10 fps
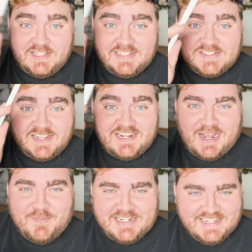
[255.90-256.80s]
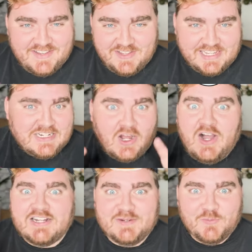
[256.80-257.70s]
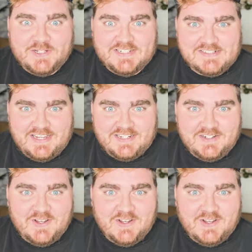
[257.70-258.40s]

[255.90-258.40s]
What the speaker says: lands on, I'm gonna give it an autumn redesign.